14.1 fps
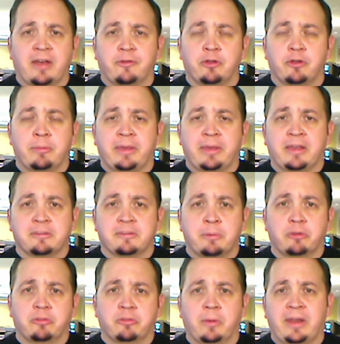offering because
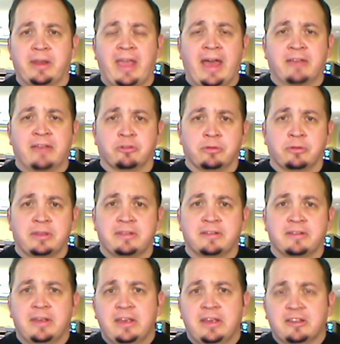most of what he has are
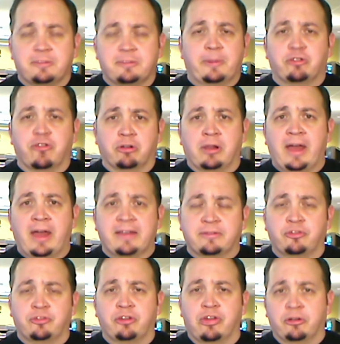these special class
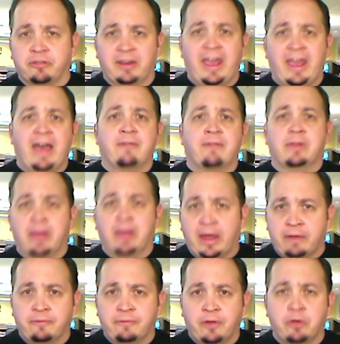of shares that have a lot
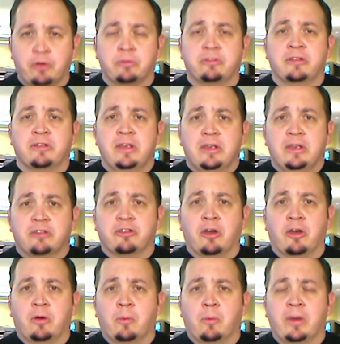of votes.
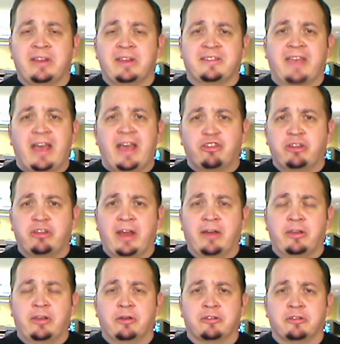So what he's cashing out
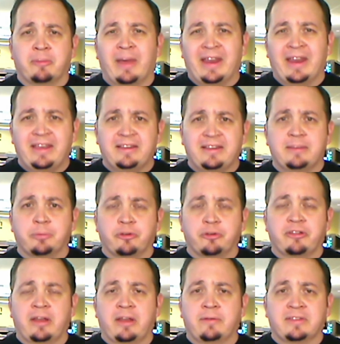here is about
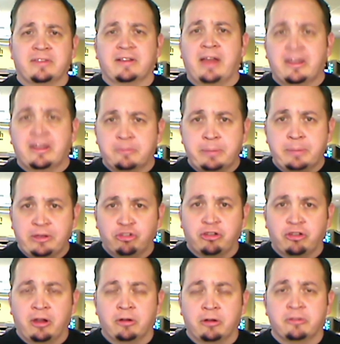18% of his Class B
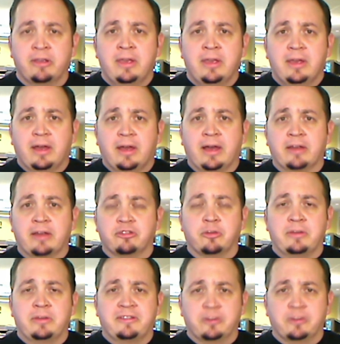shares. Uh, so
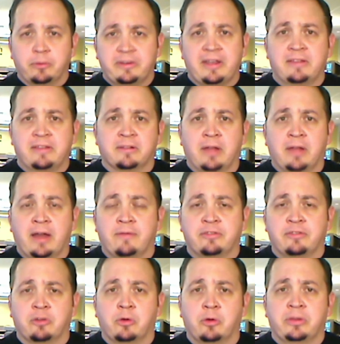he still retains a lot of
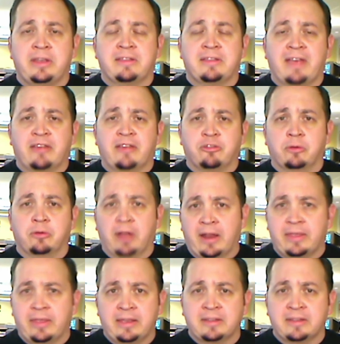his holdings, as do a lot
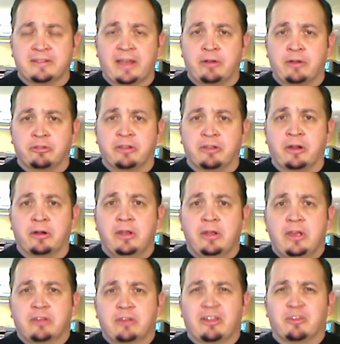of the insiders there.
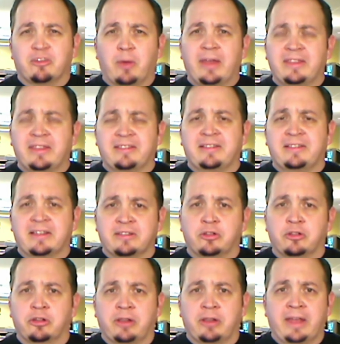So that's why this doesn't
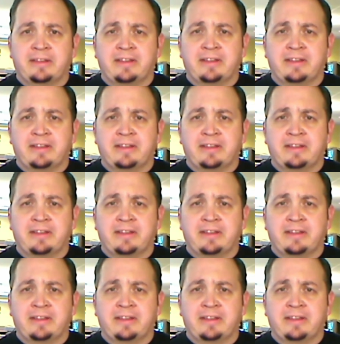look like